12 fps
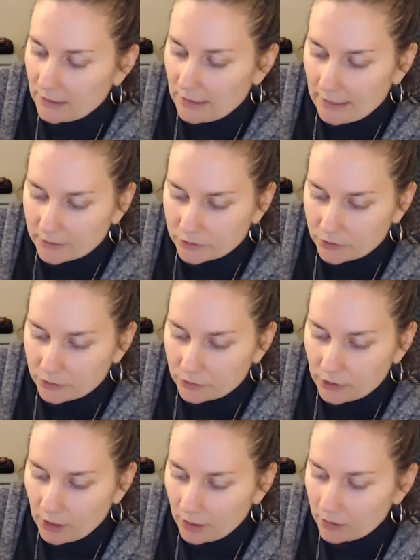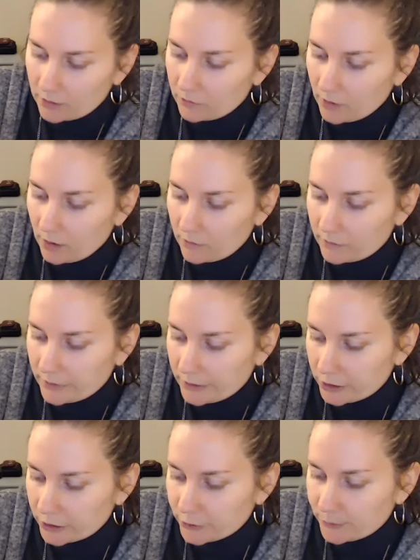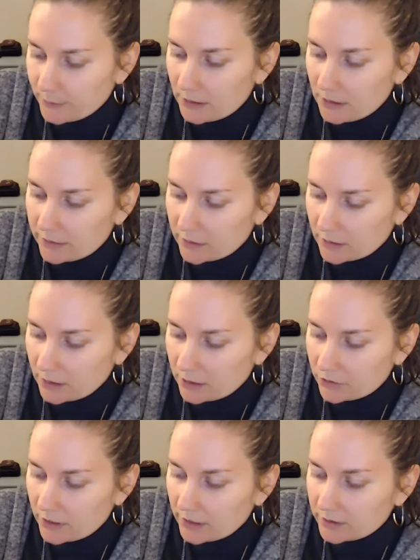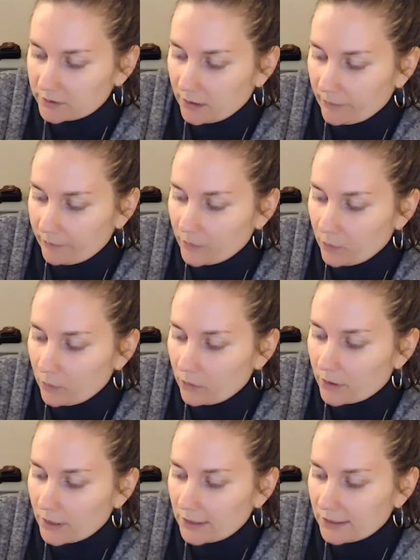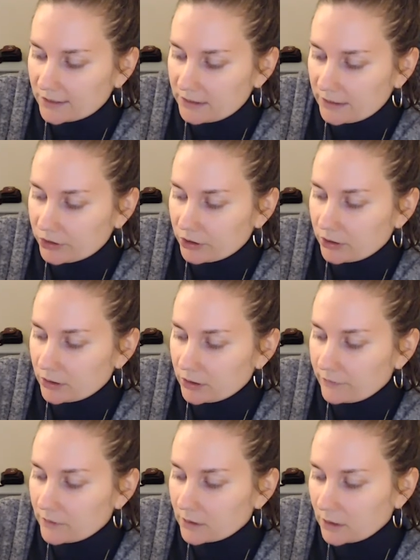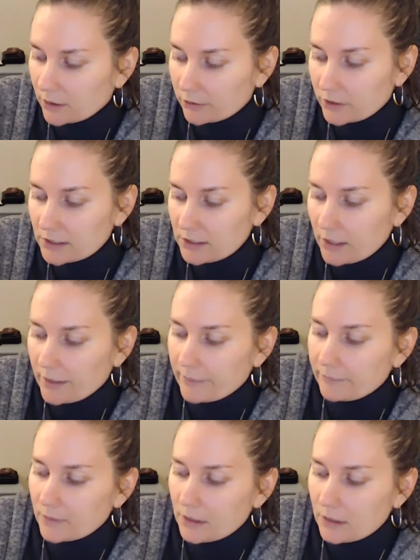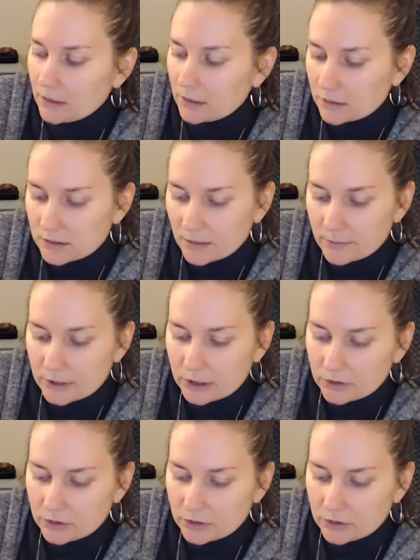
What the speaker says: and do not involve an adjustment in the contract sum or an extension of the contract time. Subject